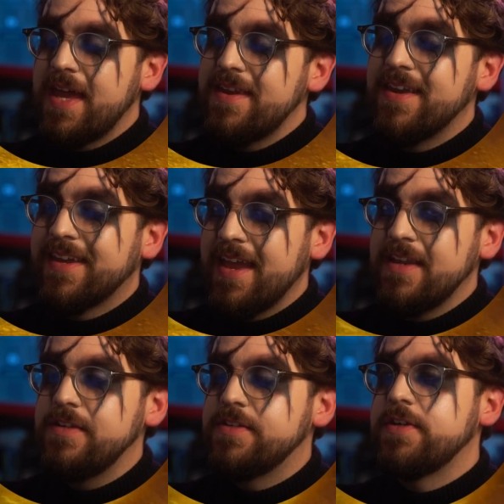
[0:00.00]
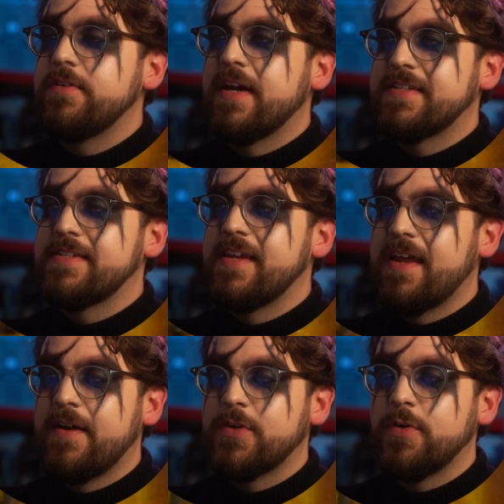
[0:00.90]
then again, you do, as I said,
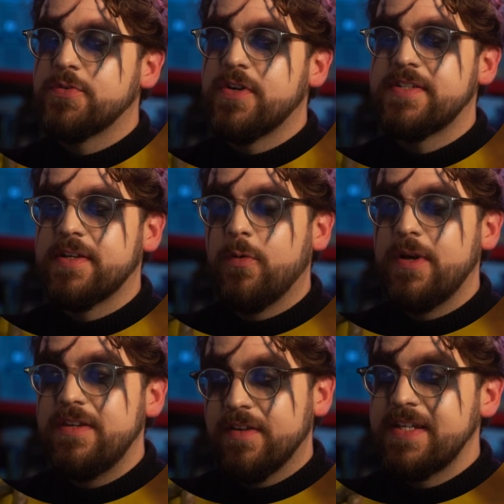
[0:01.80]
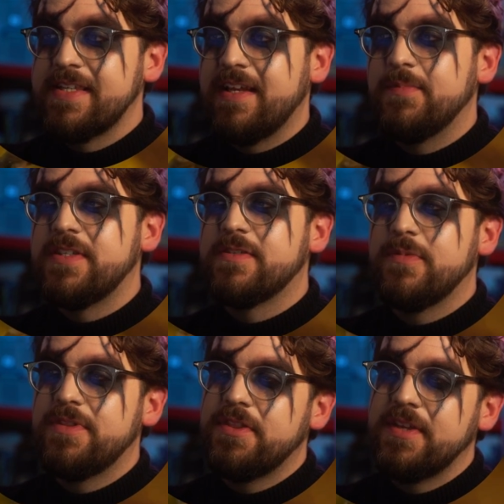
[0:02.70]
have to contrast the quite nice elements
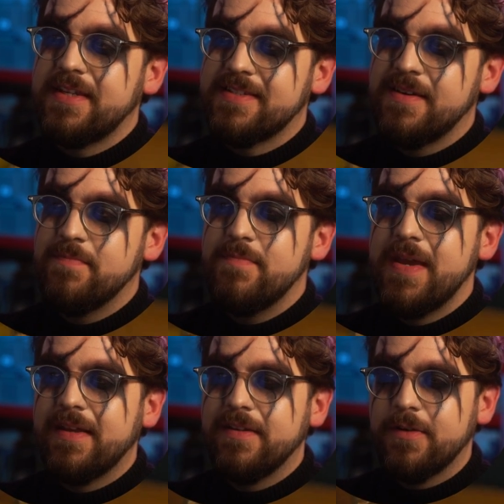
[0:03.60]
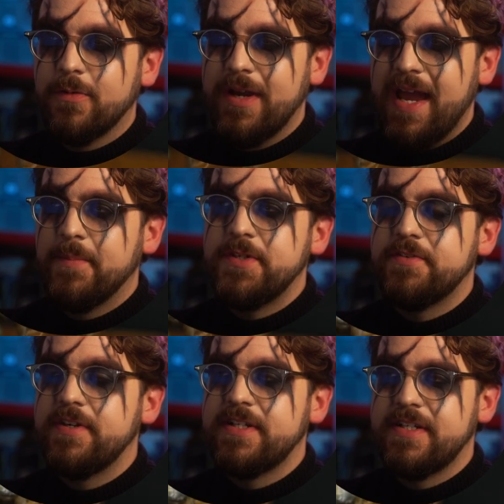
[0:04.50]
with the things that make it look quite
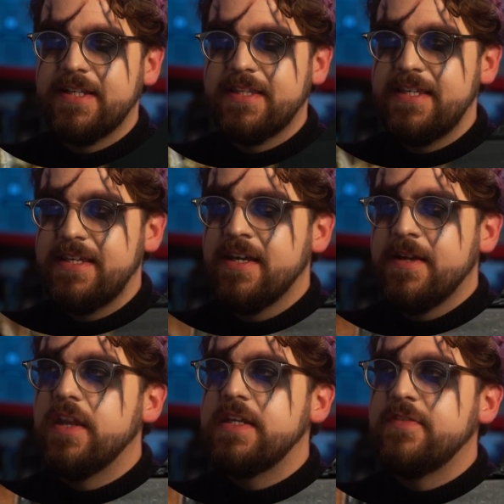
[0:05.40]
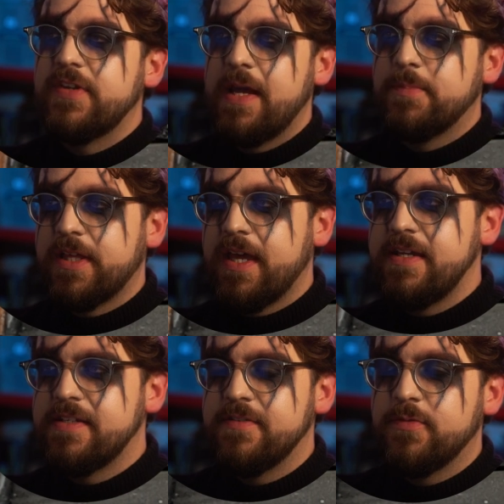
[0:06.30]
amateurish, like the uneven
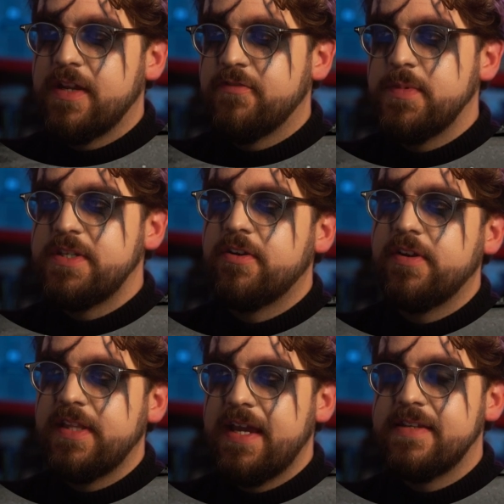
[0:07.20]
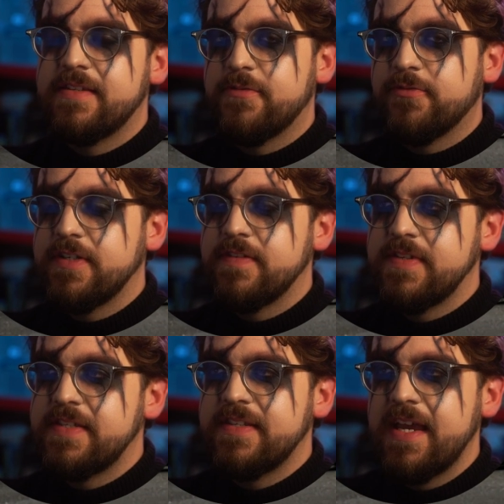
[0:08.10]
application of whatever material that is at the front of
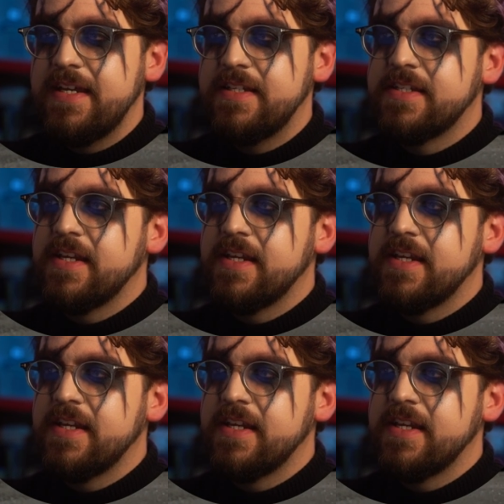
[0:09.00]
the stage,